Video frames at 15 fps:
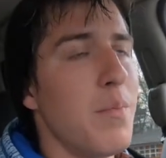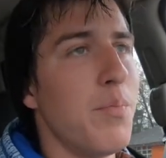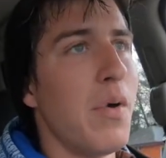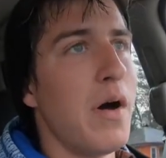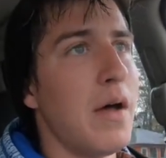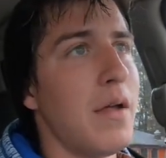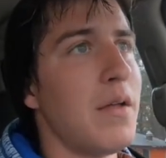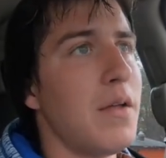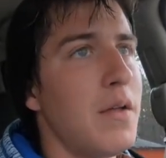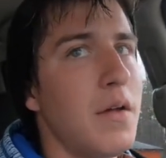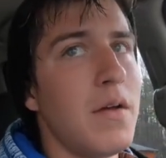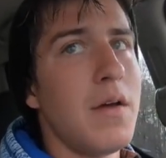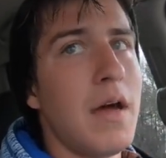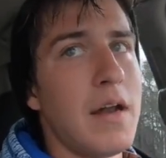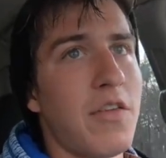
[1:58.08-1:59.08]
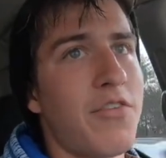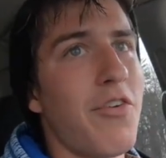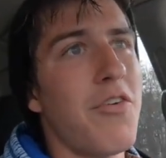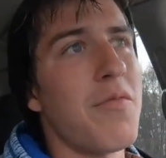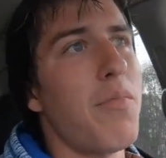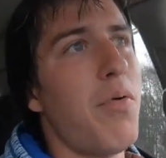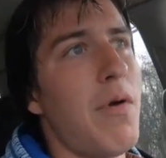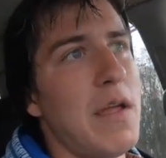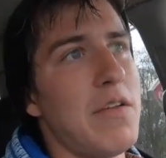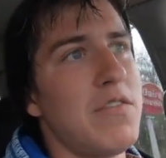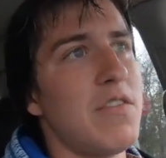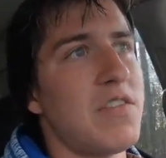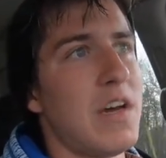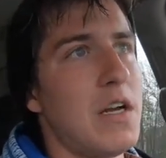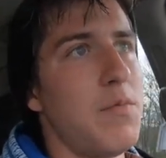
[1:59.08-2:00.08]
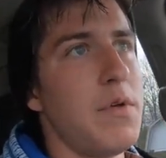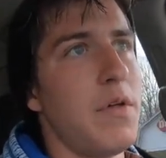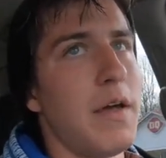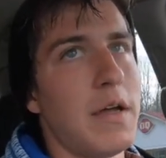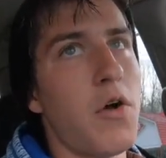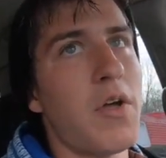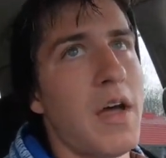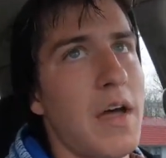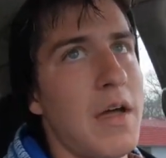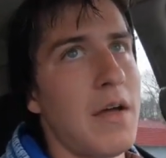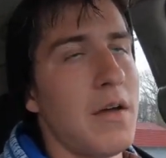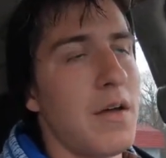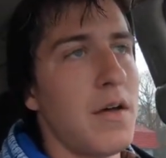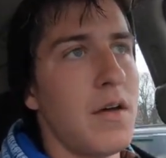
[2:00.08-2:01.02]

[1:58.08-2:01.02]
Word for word: But at a certain point, you just got to be like, okay,